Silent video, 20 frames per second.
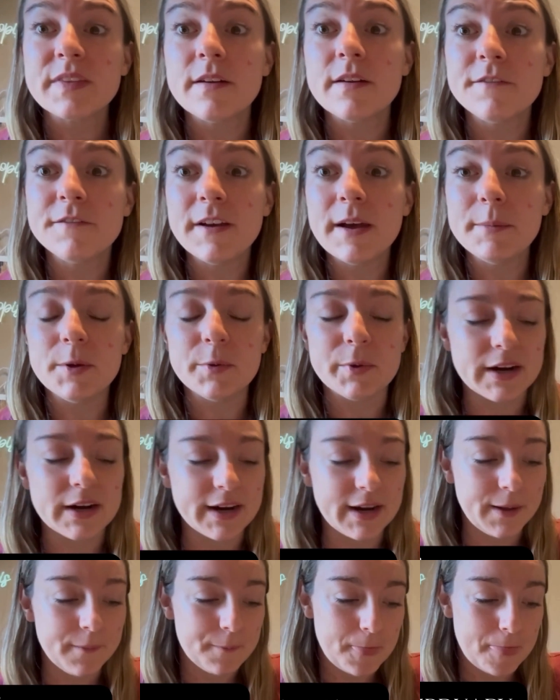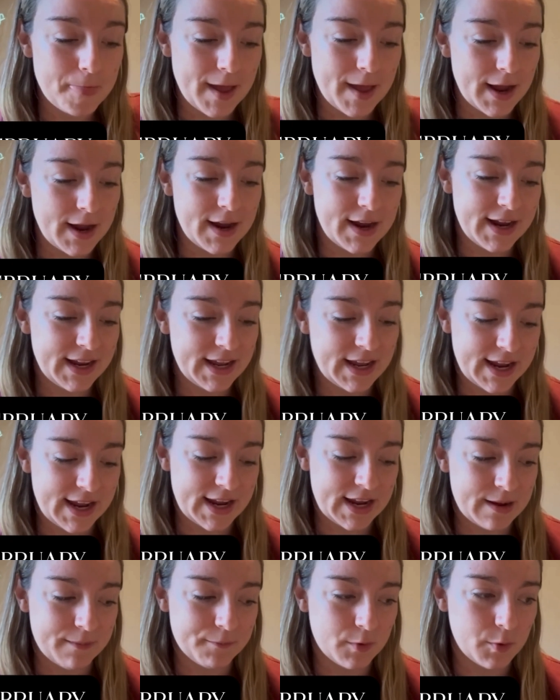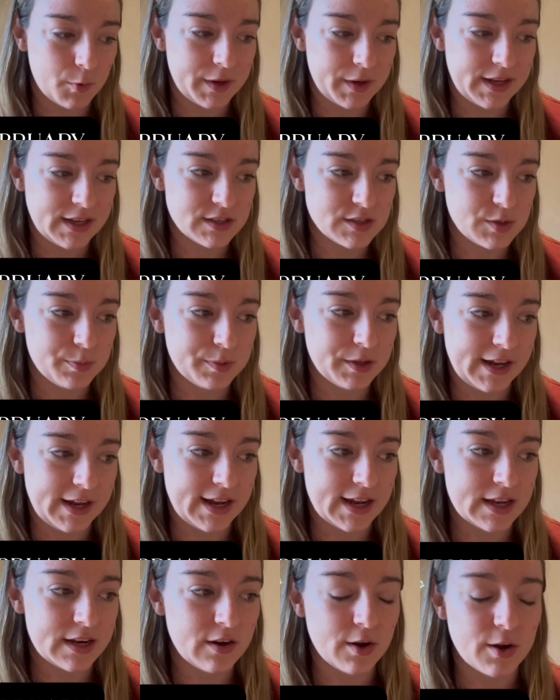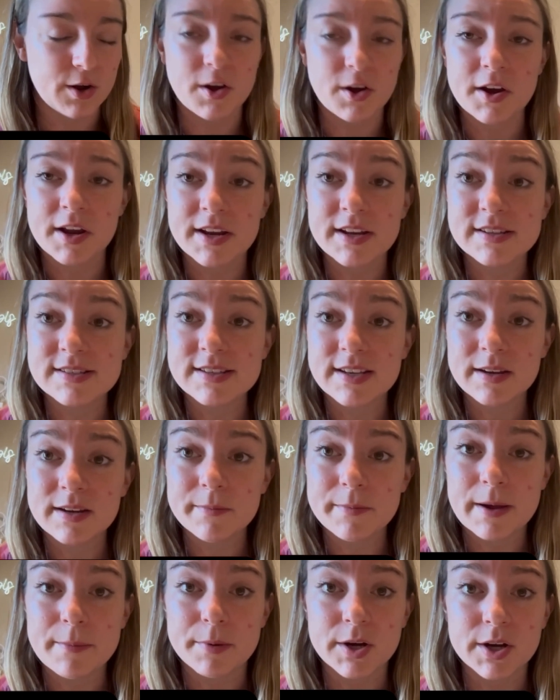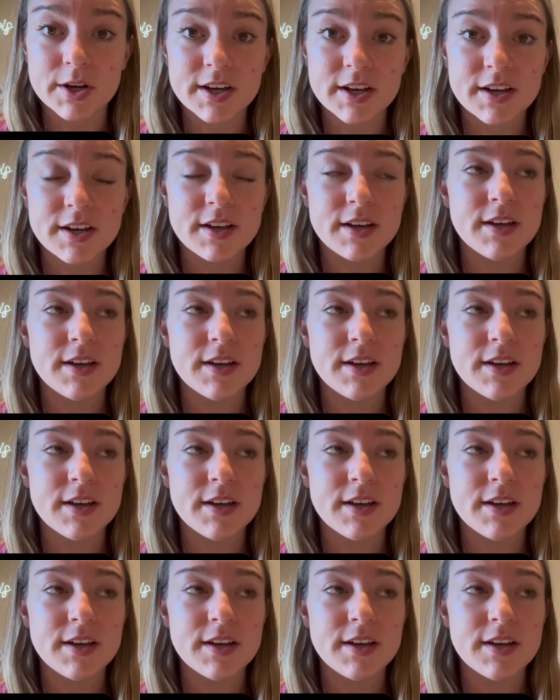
February, I am going to plan on sending my book